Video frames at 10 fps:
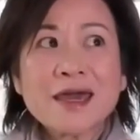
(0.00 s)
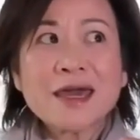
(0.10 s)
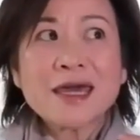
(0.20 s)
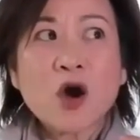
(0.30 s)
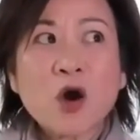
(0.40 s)

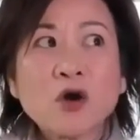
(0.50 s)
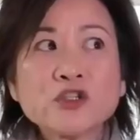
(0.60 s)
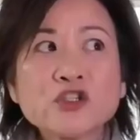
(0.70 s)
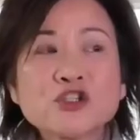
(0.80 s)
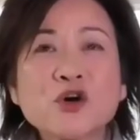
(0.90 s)
it
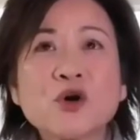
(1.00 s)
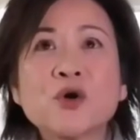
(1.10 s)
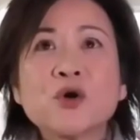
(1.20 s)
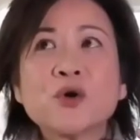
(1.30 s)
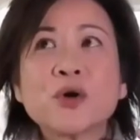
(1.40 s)

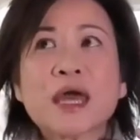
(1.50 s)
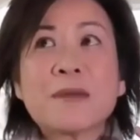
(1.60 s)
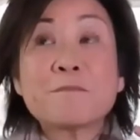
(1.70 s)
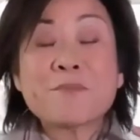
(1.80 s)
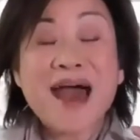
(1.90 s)
also
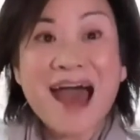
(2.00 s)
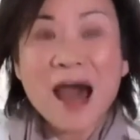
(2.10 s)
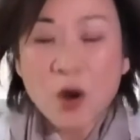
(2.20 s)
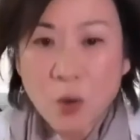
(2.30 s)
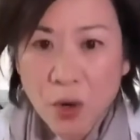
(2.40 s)

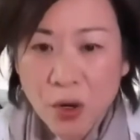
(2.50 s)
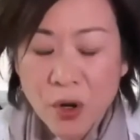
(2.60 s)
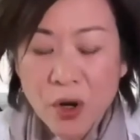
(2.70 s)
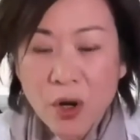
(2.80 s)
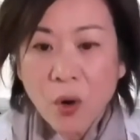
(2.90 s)

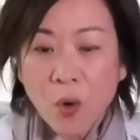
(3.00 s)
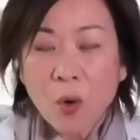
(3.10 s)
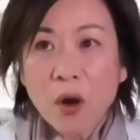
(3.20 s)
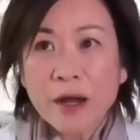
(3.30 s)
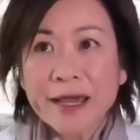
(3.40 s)
empower
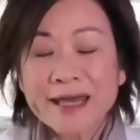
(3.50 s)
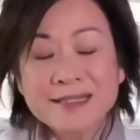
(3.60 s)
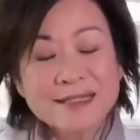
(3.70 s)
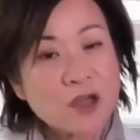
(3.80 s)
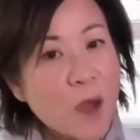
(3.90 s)
or
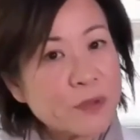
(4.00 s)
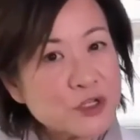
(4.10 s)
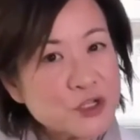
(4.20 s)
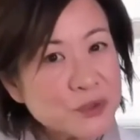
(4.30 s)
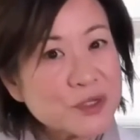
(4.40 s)
is an
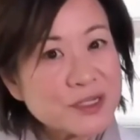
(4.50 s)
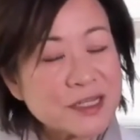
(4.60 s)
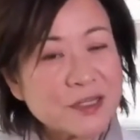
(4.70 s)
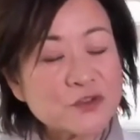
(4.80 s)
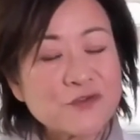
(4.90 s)

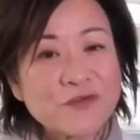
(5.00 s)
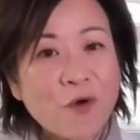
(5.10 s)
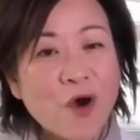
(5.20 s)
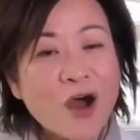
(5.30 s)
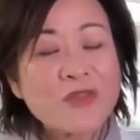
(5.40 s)
opportunity
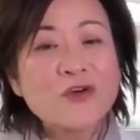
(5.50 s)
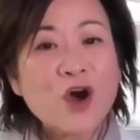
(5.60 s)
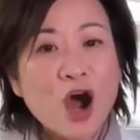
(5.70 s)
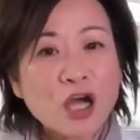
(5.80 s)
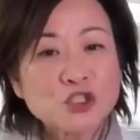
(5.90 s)
for other
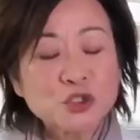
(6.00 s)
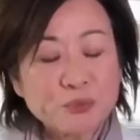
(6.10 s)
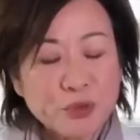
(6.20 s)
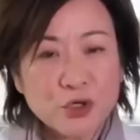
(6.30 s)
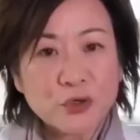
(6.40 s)

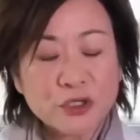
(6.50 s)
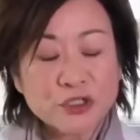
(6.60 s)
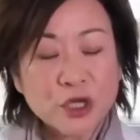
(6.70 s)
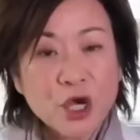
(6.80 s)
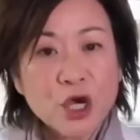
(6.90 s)
entrepreneurs
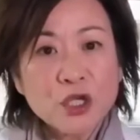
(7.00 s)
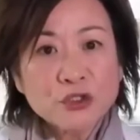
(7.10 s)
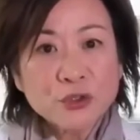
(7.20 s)
to